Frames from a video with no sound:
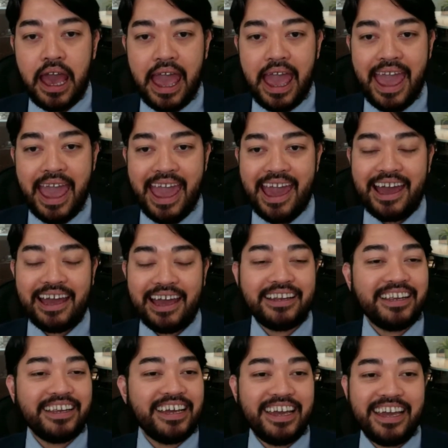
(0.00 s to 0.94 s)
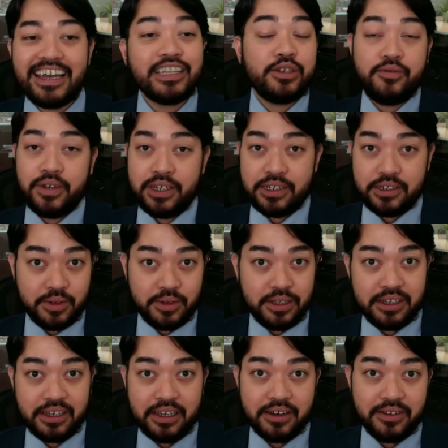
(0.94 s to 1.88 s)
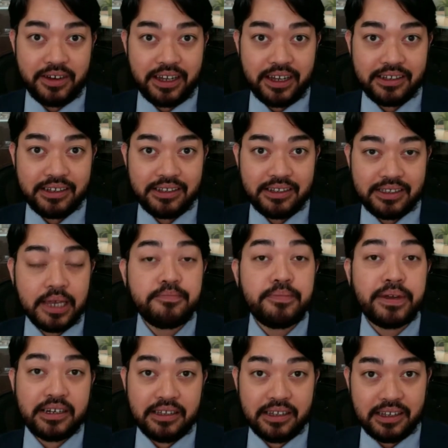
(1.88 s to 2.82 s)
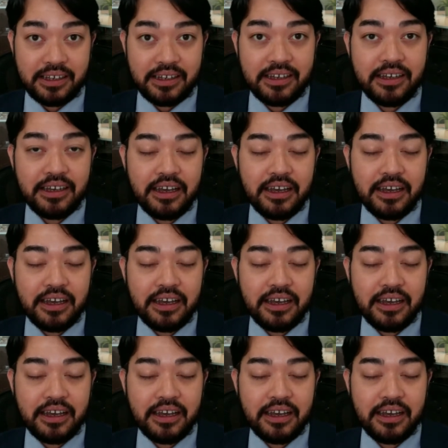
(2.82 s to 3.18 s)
an individual hearing, typically.